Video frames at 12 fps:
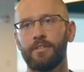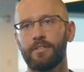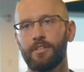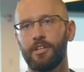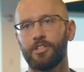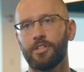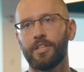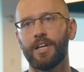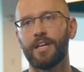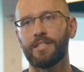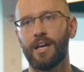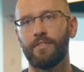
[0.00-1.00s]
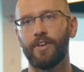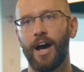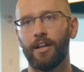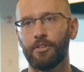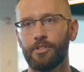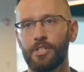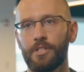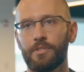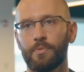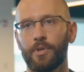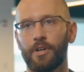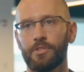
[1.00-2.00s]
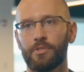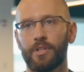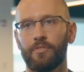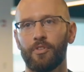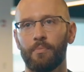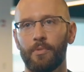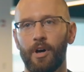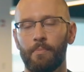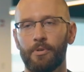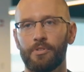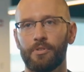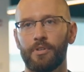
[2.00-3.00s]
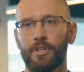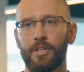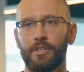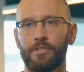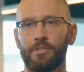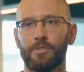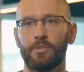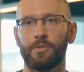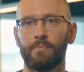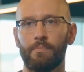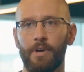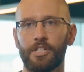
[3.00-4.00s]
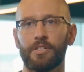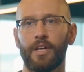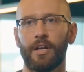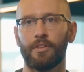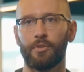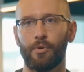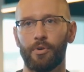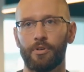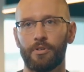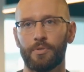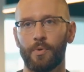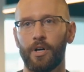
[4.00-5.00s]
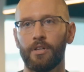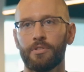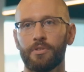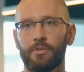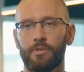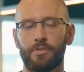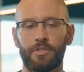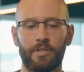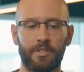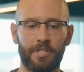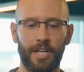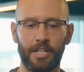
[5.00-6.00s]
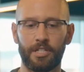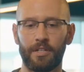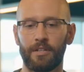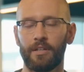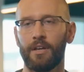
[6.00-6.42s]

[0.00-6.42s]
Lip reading: And should the guests have allergies, we also give them the opportunity to mention that in their order as well. So there's a section